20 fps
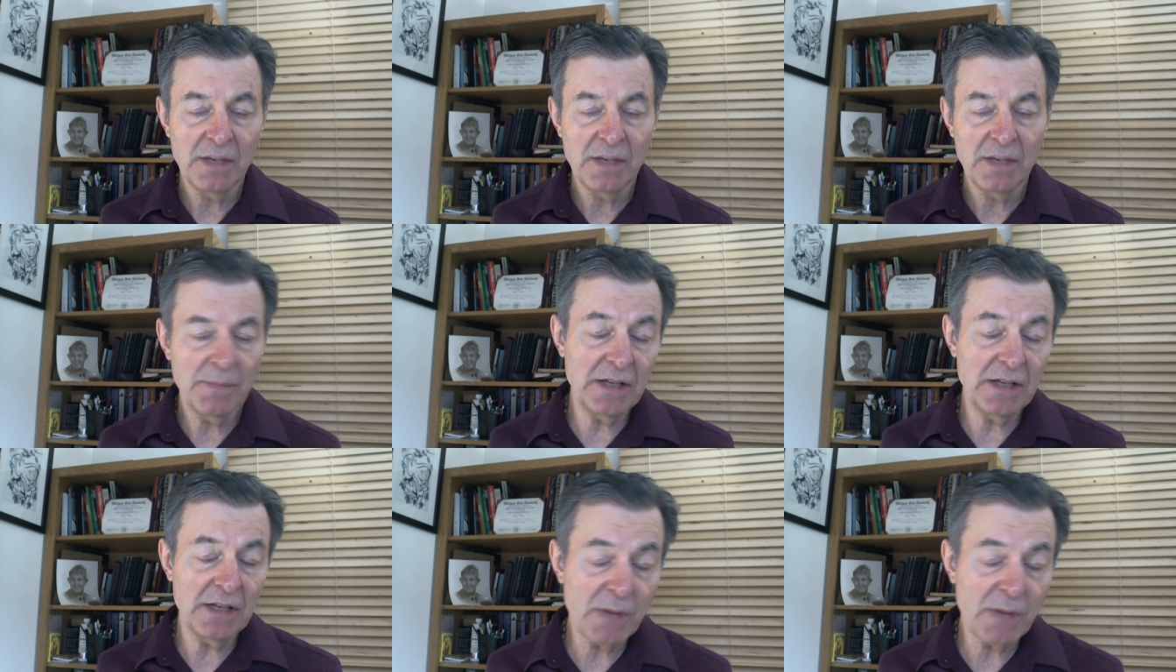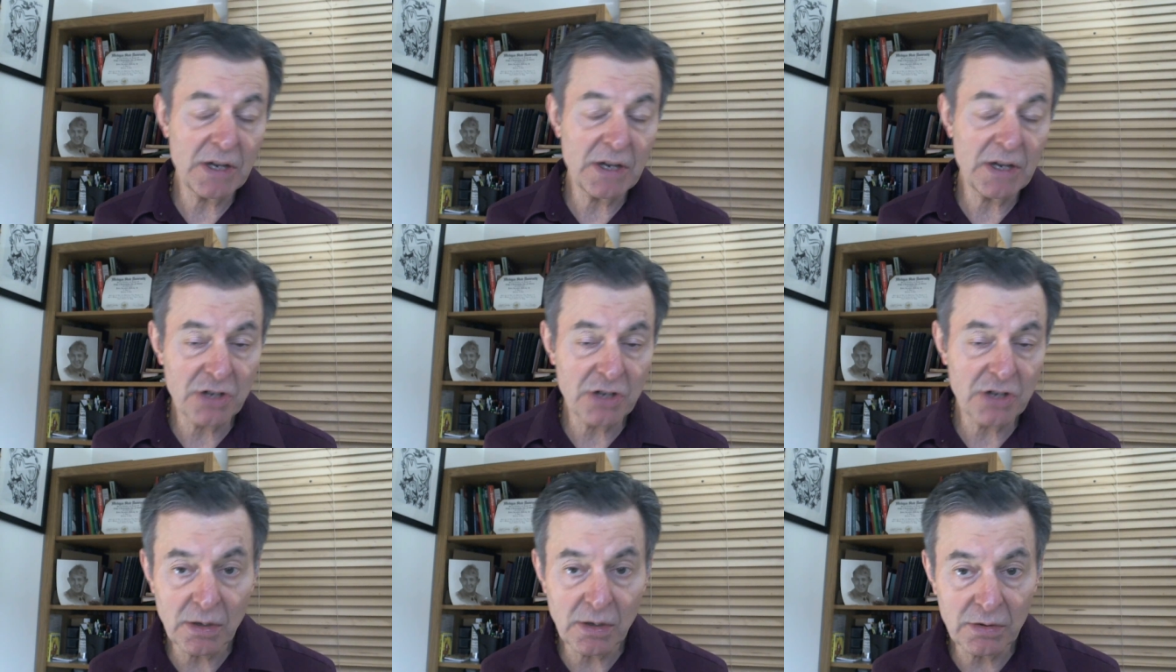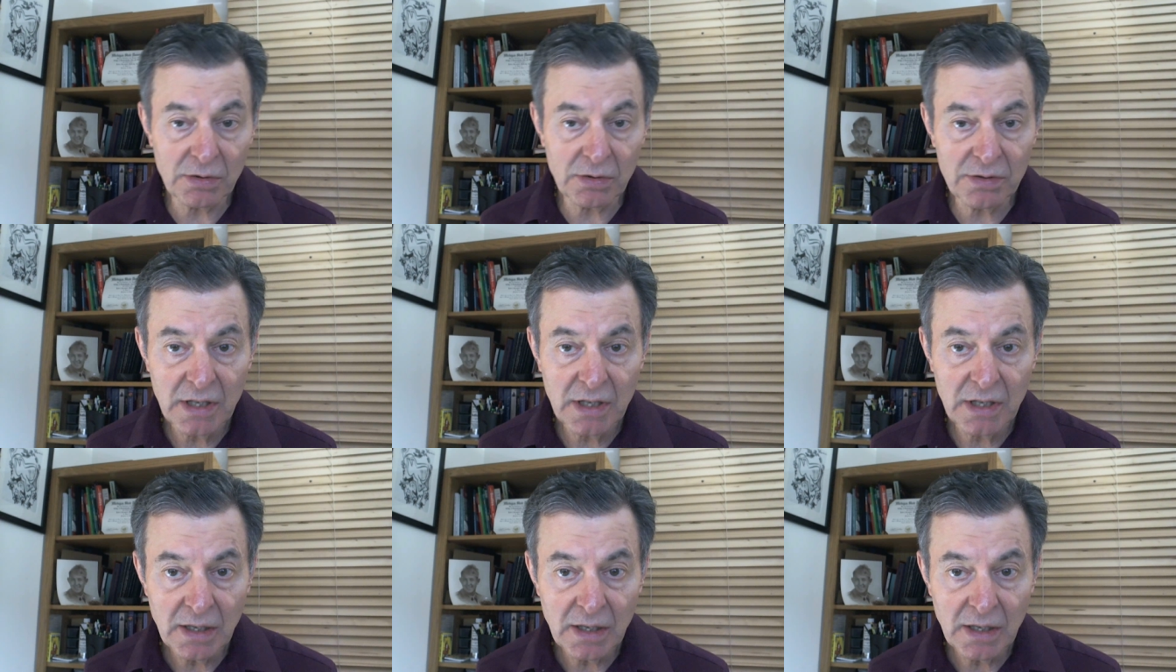Maybe it's about your health,
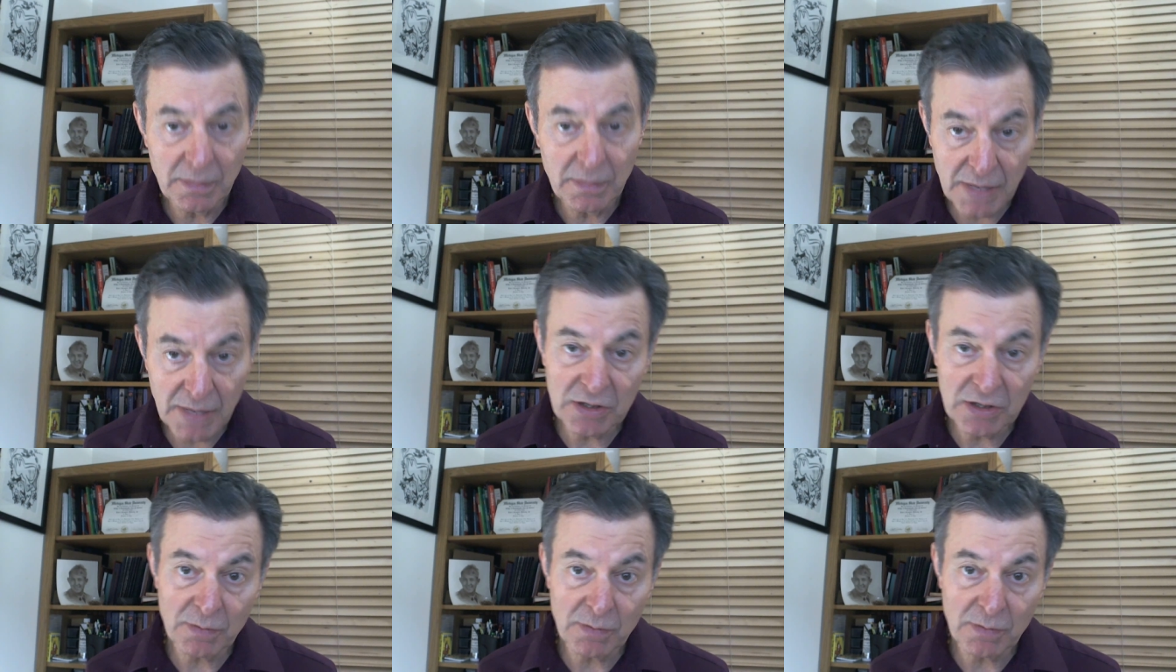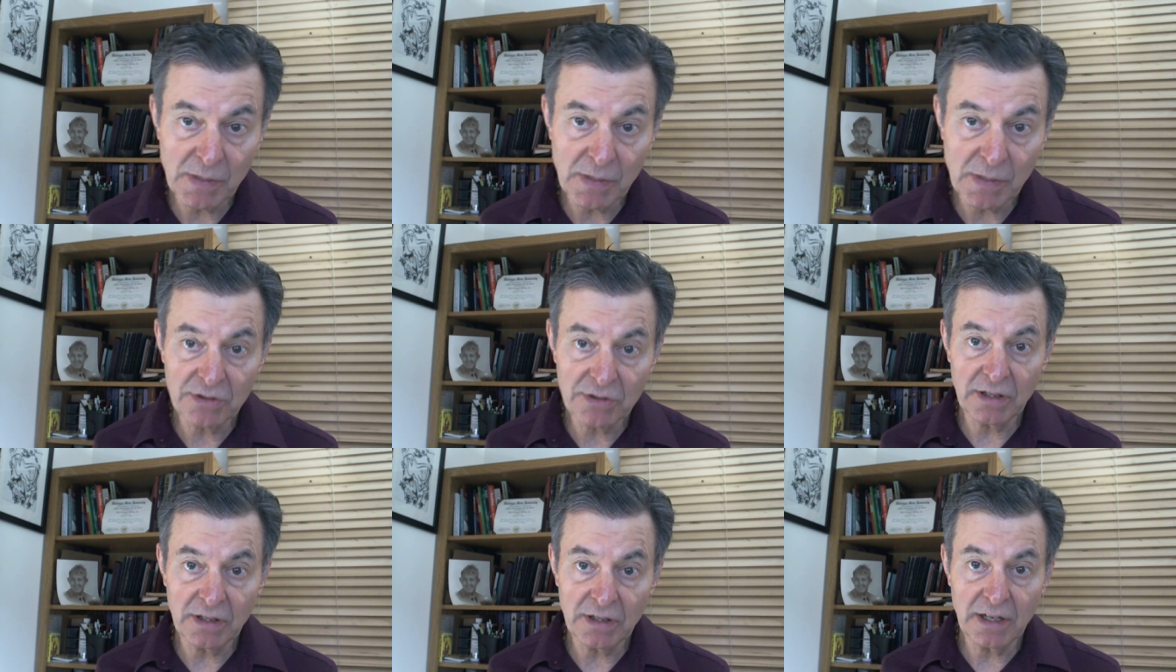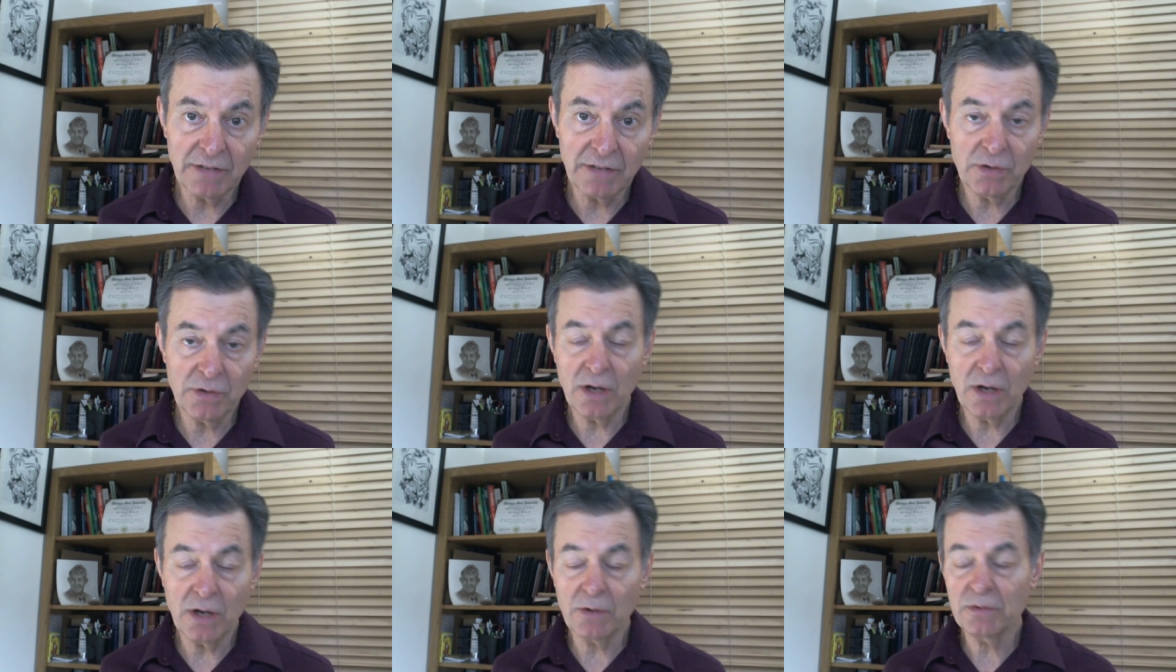and maybe it's about your life.
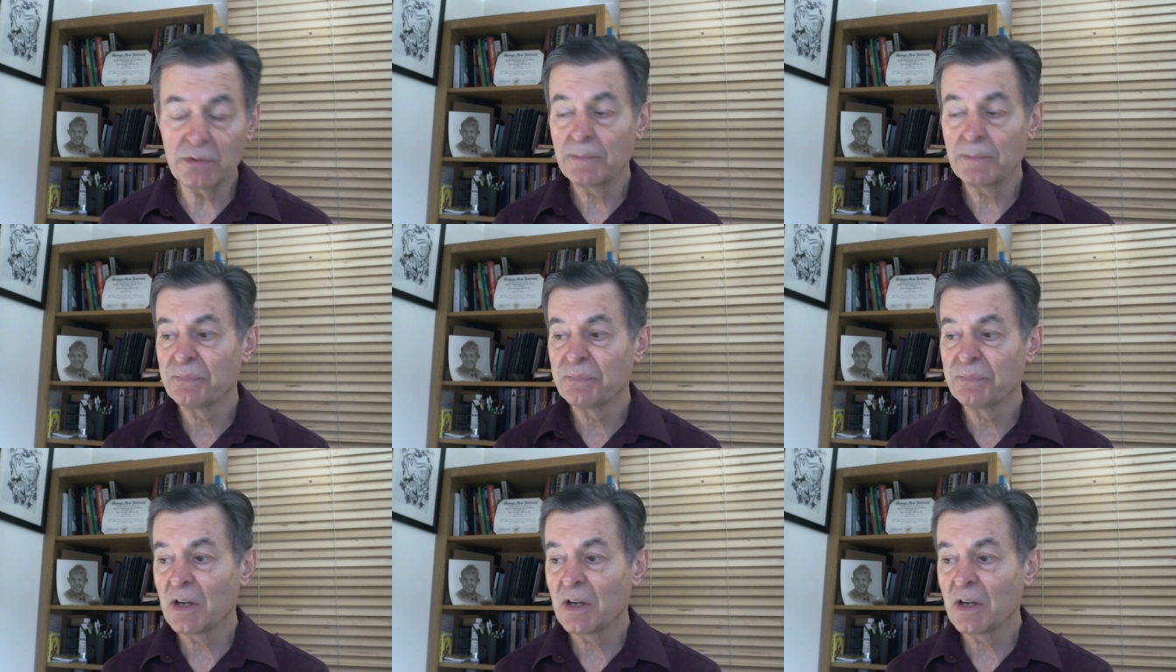Who knows?